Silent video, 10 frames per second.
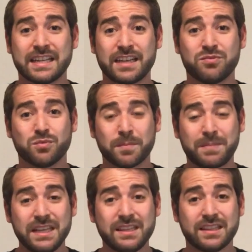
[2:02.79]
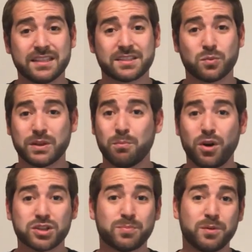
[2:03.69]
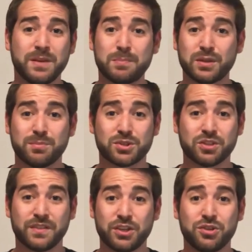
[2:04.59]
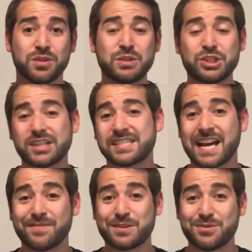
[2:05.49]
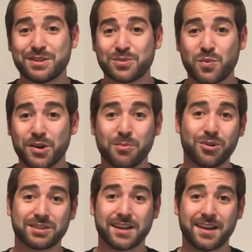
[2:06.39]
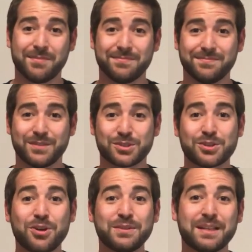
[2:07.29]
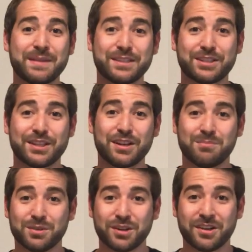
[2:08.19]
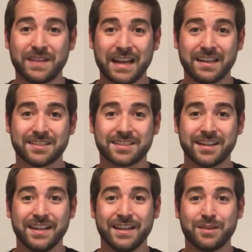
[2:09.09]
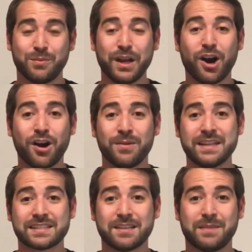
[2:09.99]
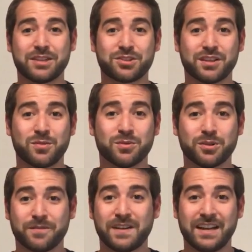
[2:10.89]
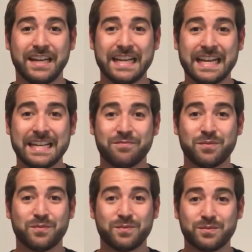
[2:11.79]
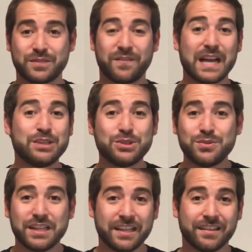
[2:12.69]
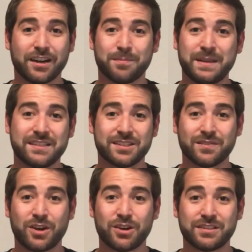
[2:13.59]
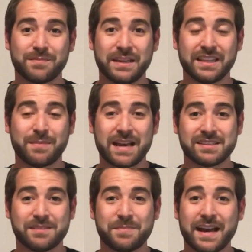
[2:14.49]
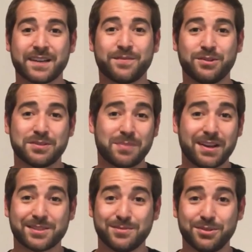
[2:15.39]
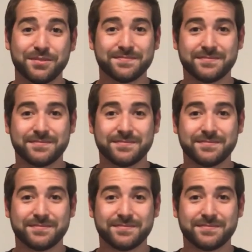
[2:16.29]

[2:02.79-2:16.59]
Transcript: can repeat this with multiple people observing. You don't just have to do this one more time. There's no limit to the number of edits. We always can make sure that we're refining and fine-tuning our pieces of art to make them as impactful as possible.